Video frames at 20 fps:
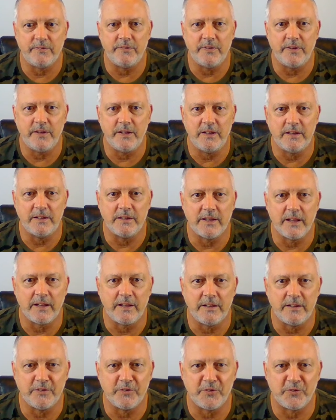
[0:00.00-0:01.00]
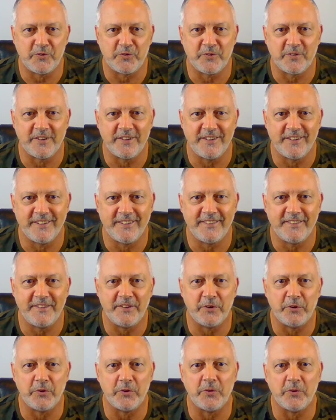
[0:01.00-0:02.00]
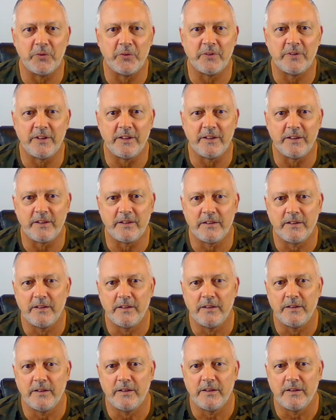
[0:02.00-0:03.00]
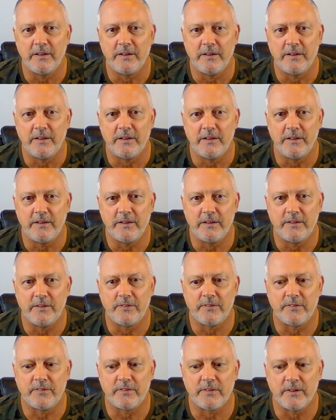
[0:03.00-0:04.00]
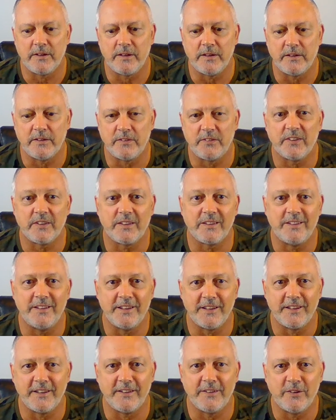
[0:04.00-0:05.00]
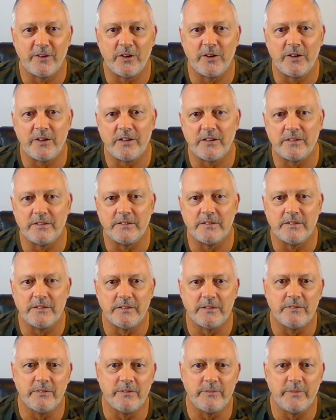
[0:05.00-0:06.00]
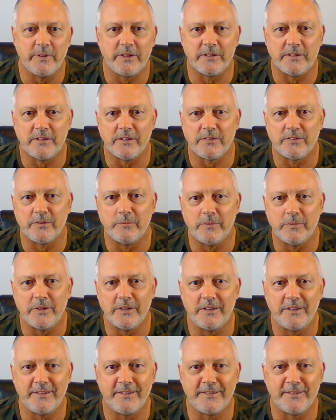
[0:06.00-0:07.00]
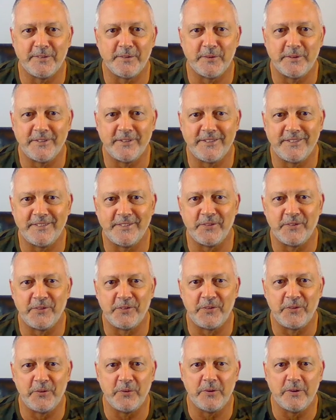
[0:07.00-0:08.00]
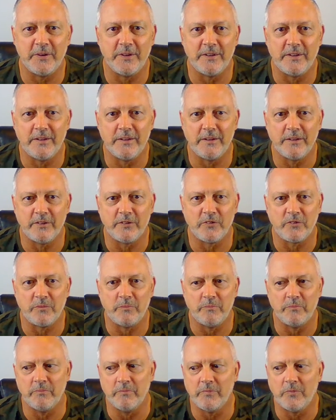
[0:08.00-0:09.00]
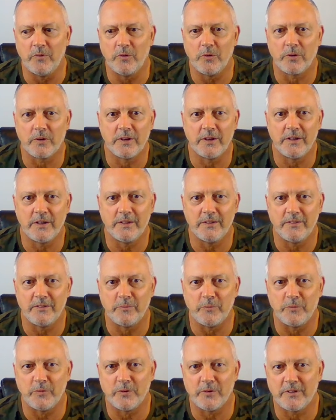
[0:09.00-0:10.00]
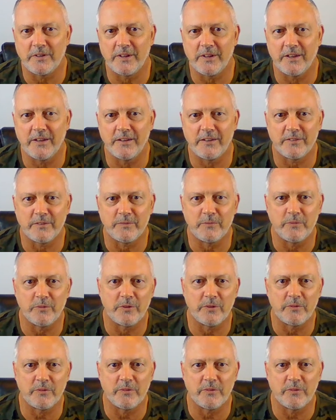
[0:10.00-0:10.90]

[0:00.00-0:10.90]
feeding that industry? You know, it's sickening. Oh, you know, we make lots of money, so let's just do it. There's more guns, more tanks, more